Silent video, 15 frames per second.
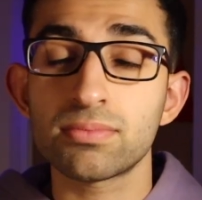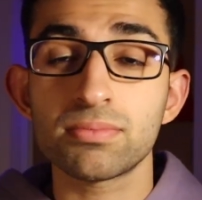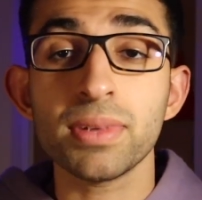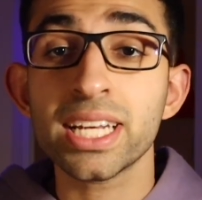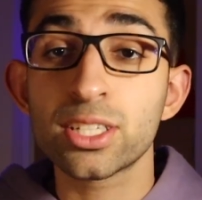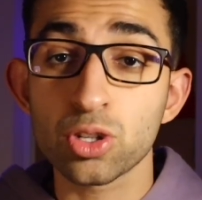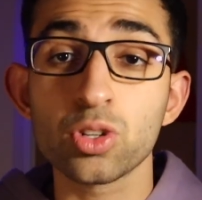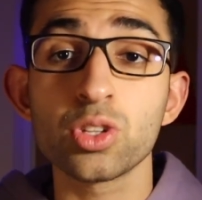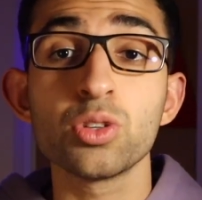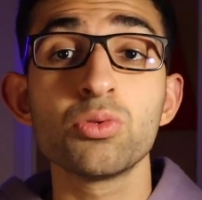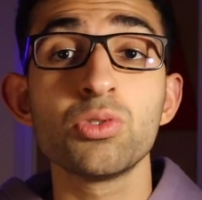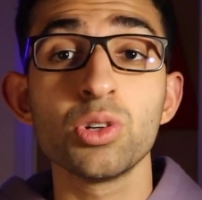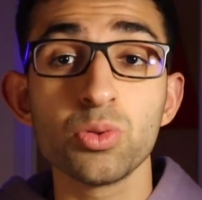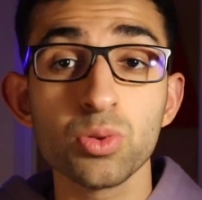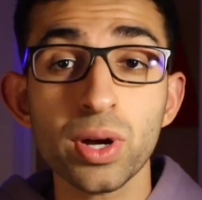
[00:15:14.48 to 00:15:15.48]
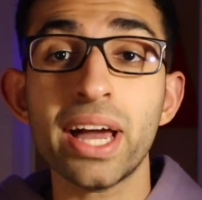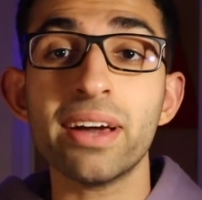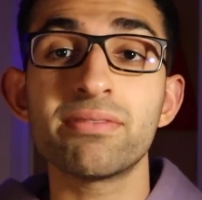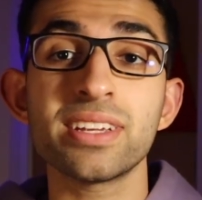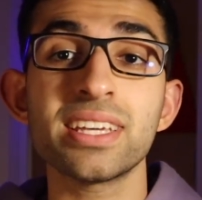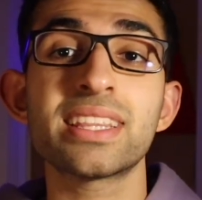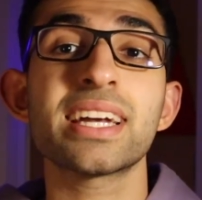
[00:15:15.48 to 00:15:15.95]
Make sure you do
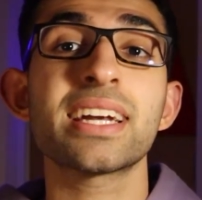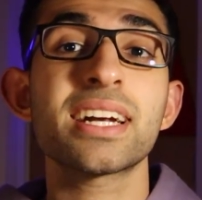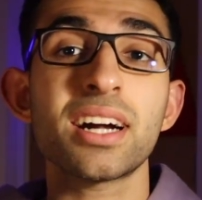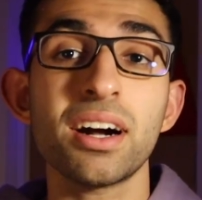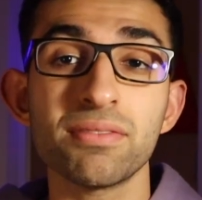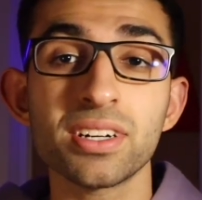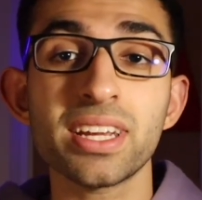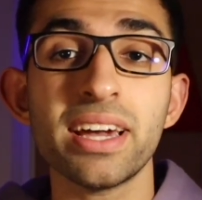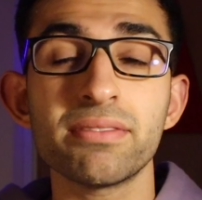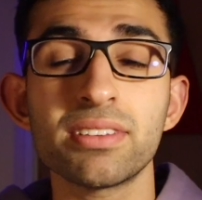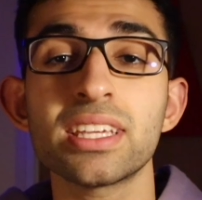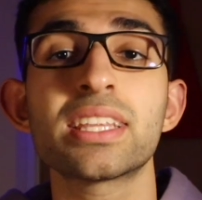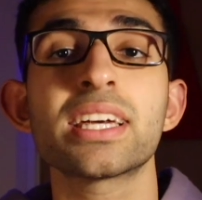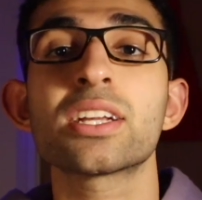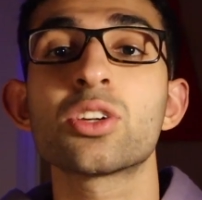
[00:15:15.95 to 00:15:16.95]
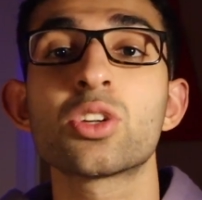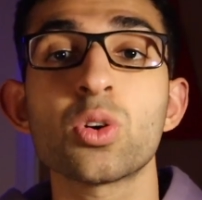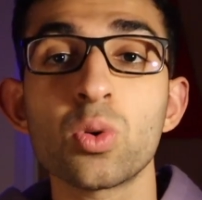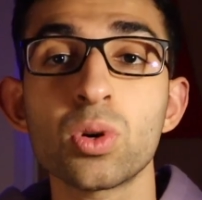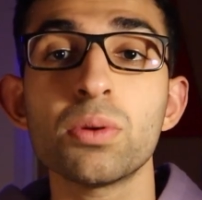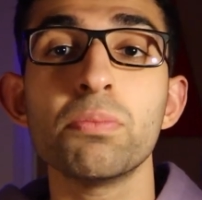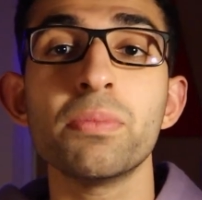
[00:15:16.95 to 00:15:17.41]
everything, cover everything.
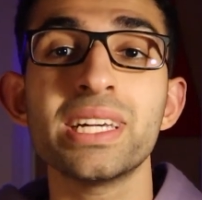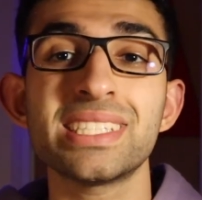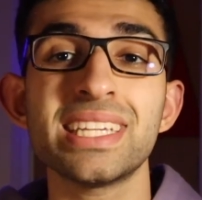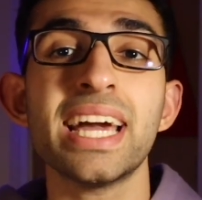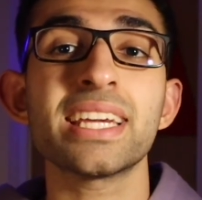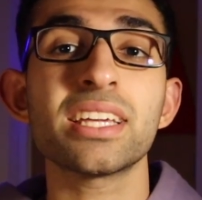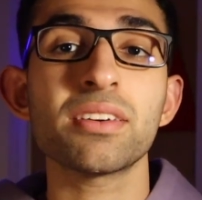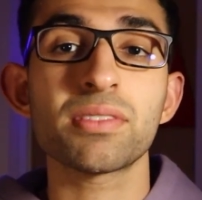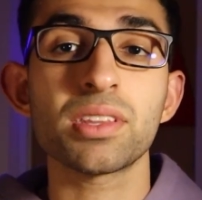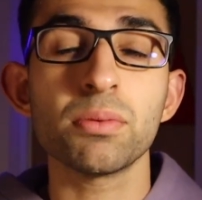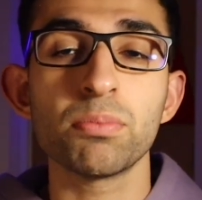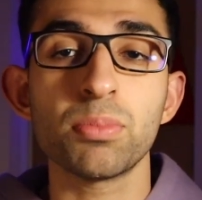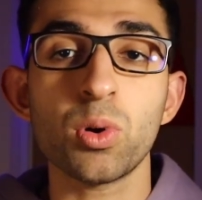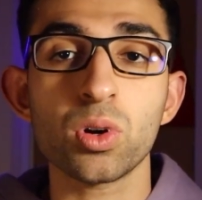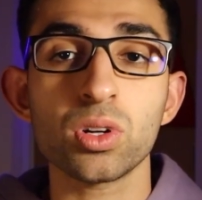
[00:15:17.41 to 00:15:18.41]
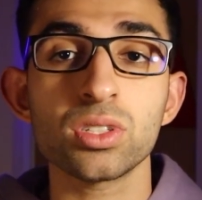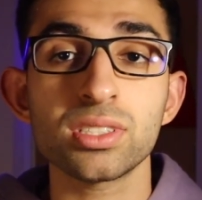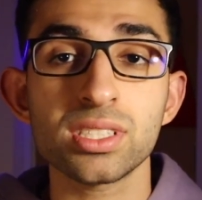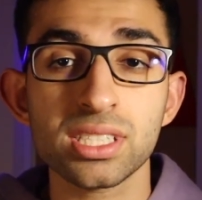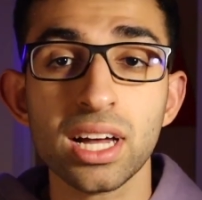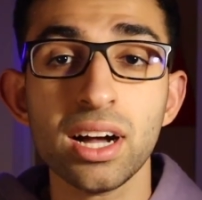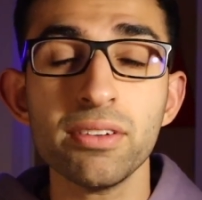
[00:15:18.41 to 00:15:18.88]
Don't miss any of the important
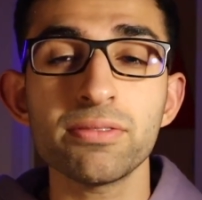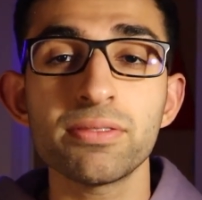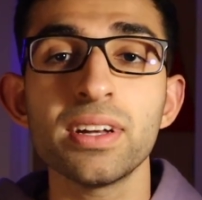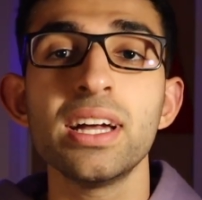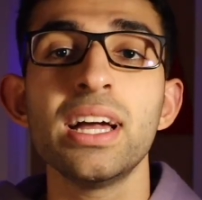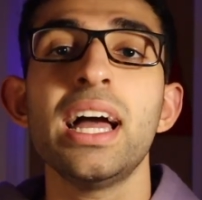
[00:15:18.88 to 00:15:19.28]
stuff.